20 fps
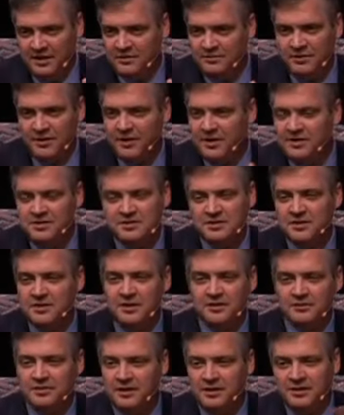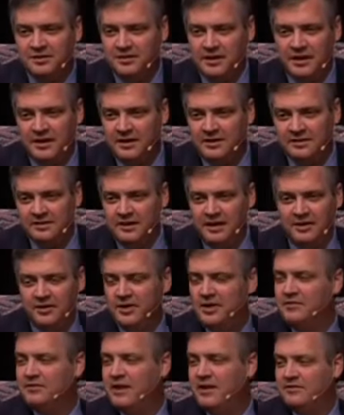could very easily, they
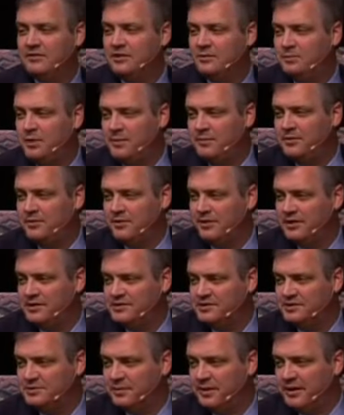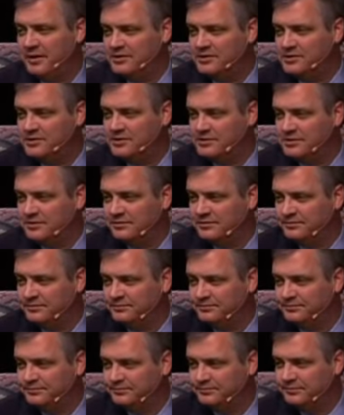don't even have good public relations managers.
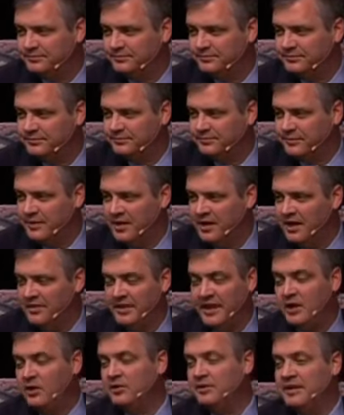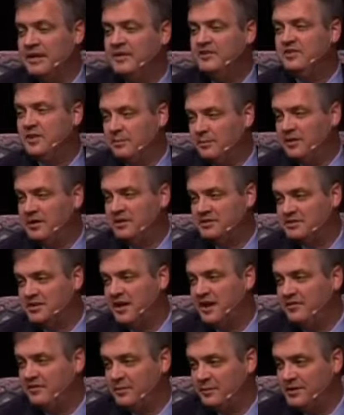They don't need them because they
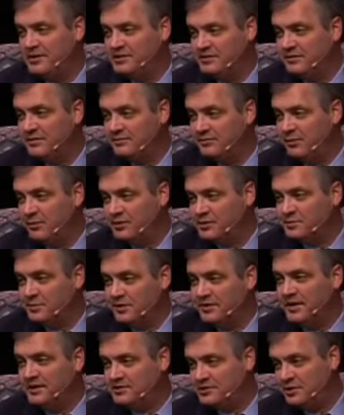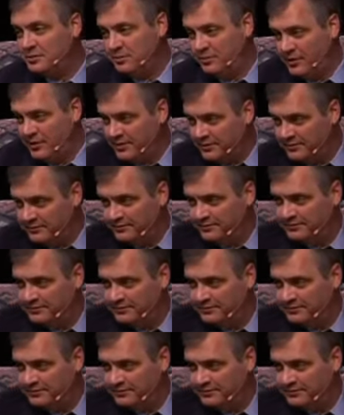have the means of enforcement. That's your point.